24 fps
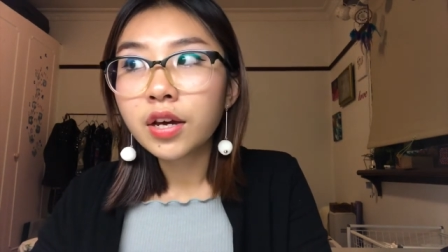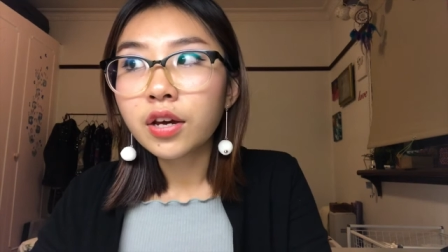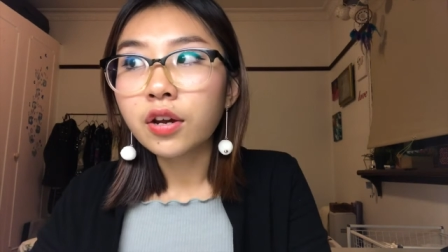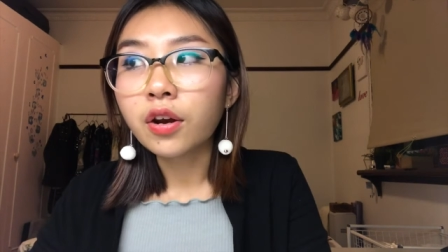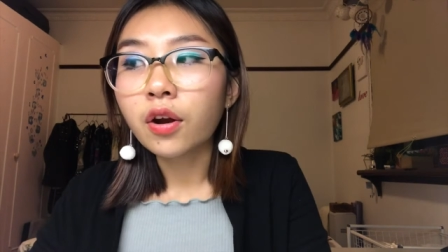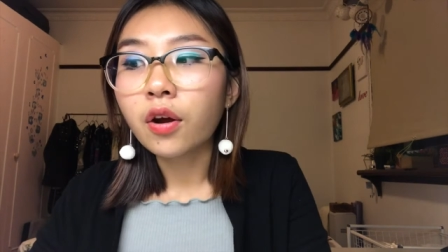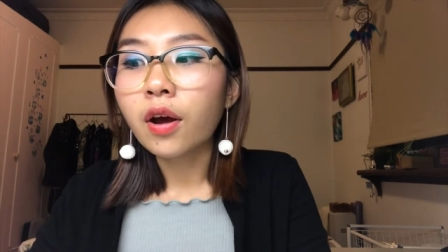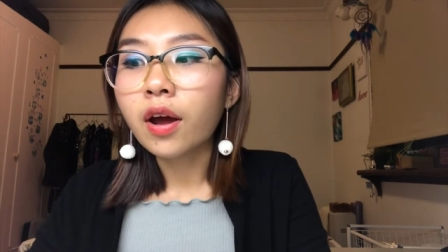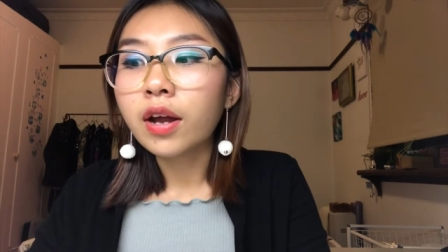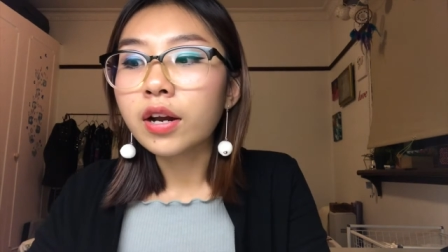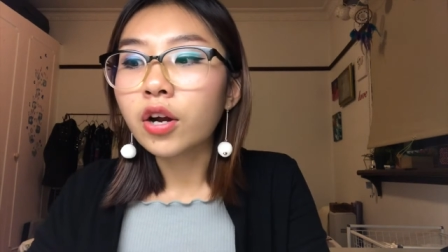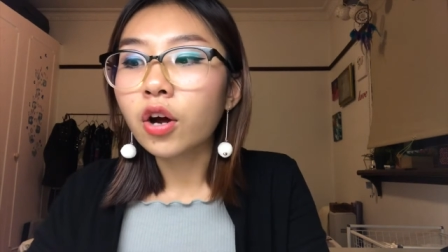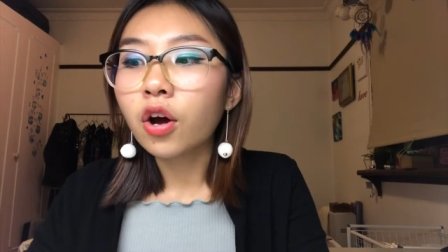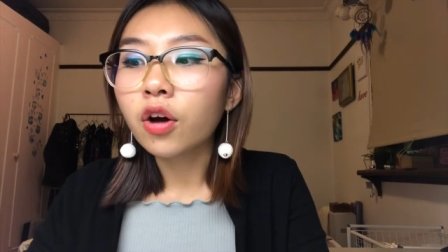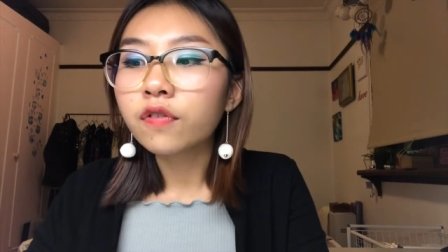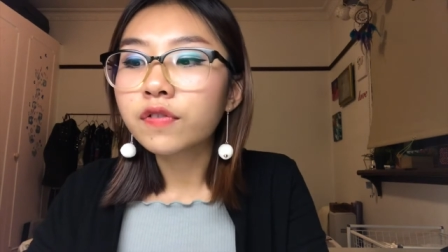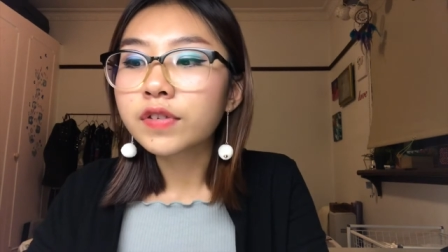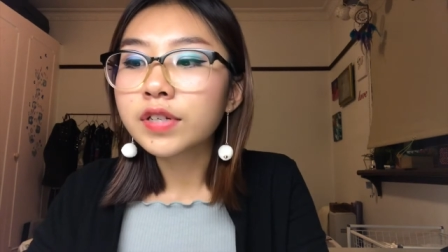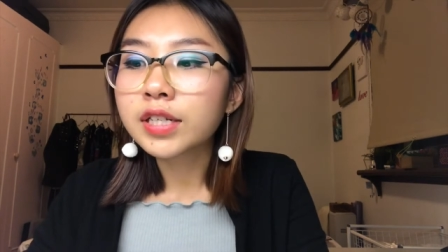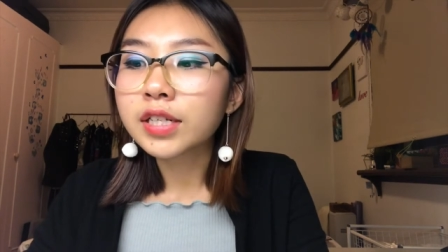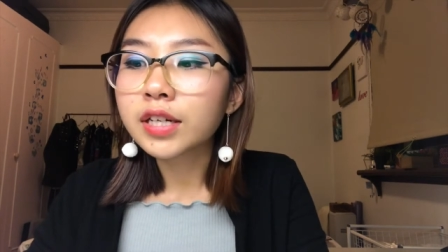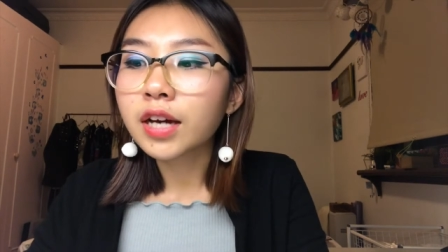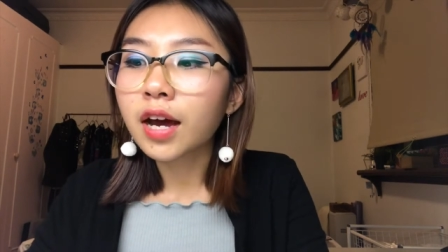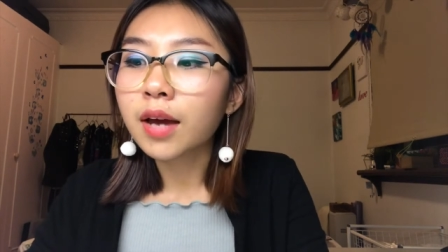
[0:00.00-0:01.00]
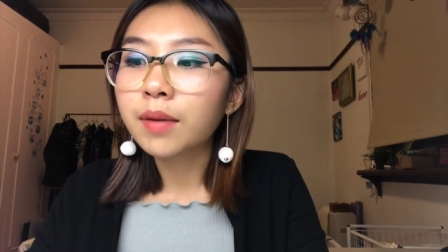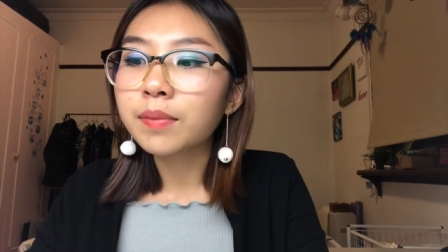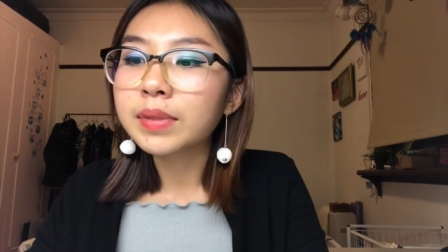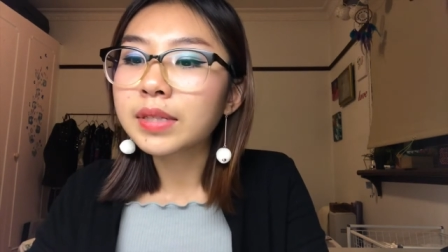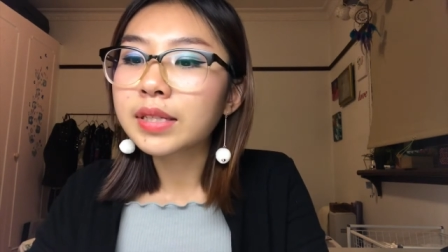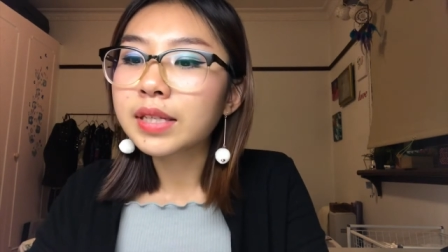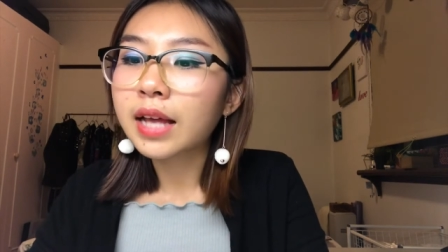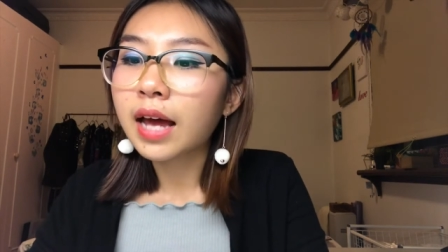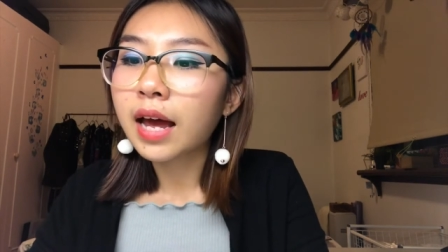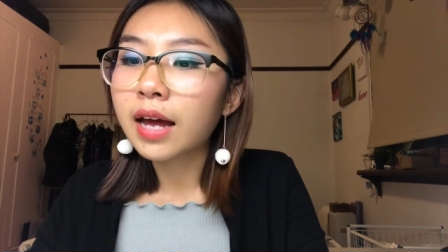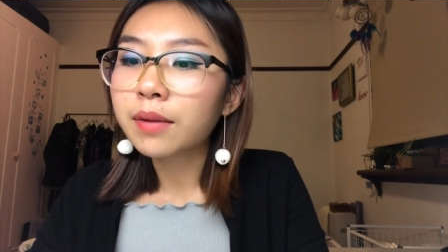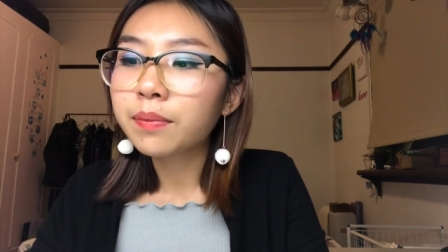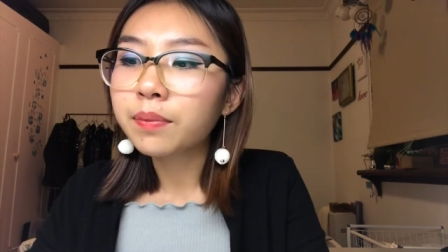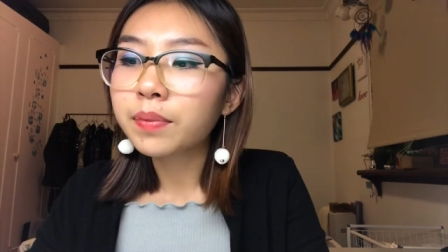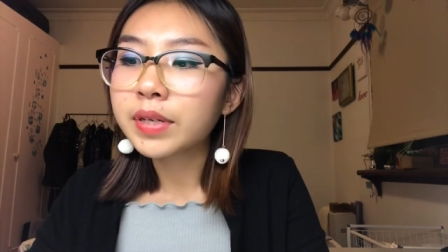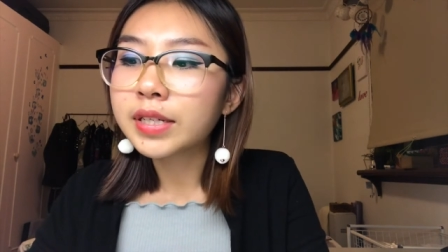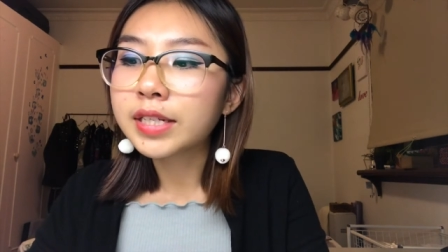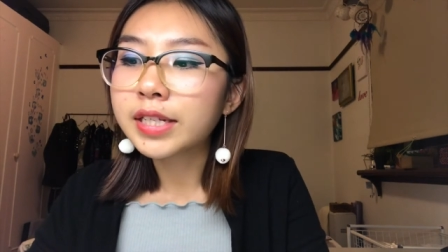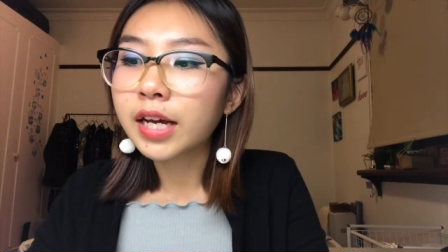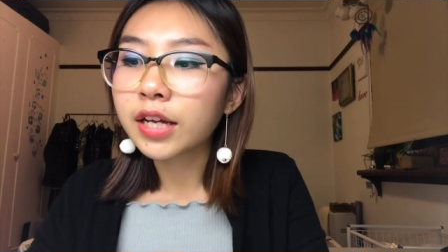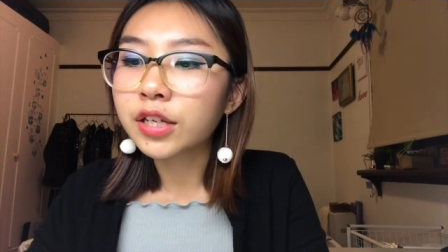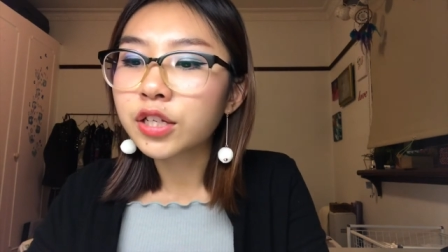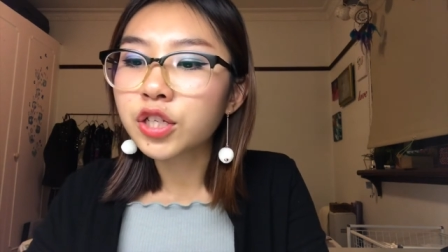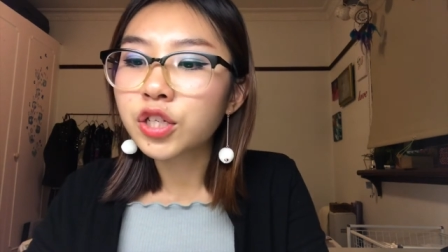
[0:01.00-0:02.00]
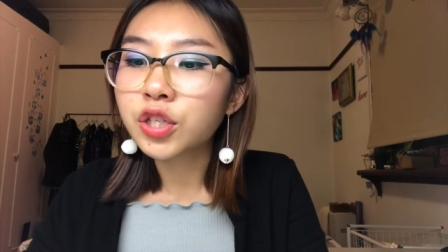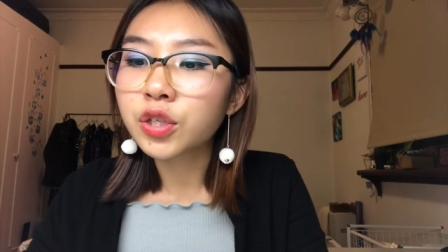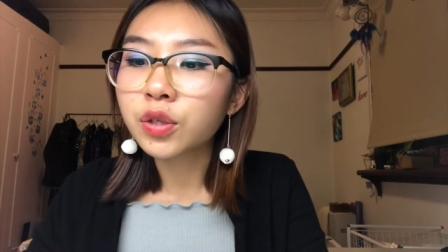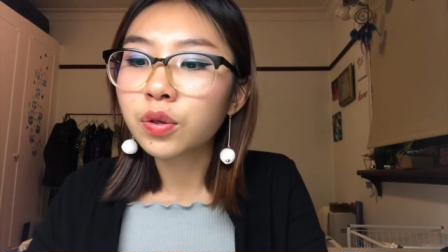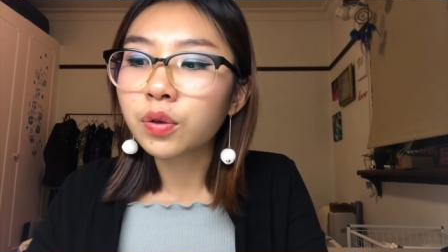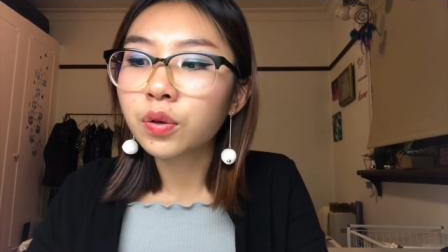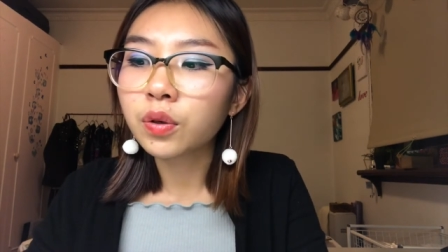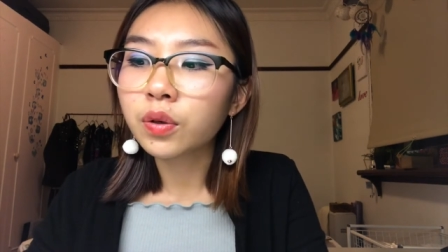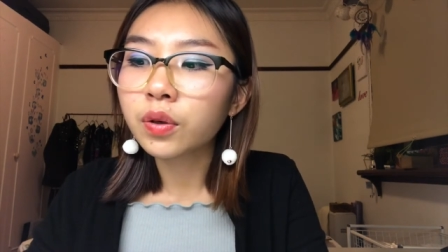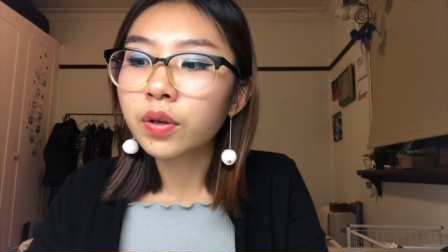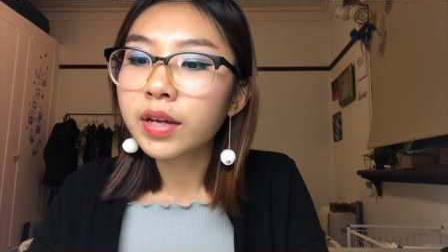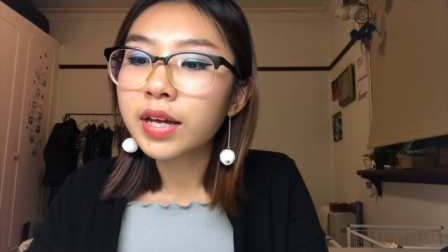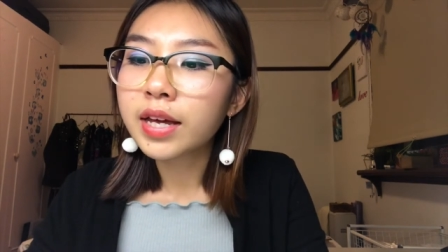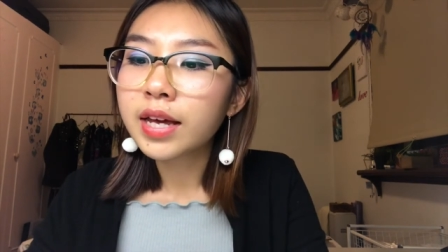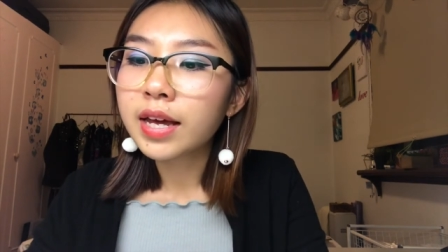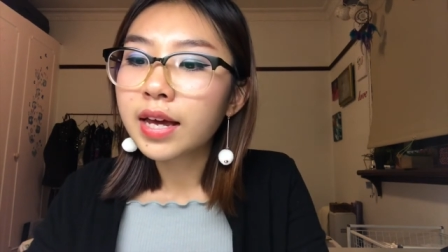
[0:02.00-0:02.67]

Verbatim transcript: You know, and oftentimes that potential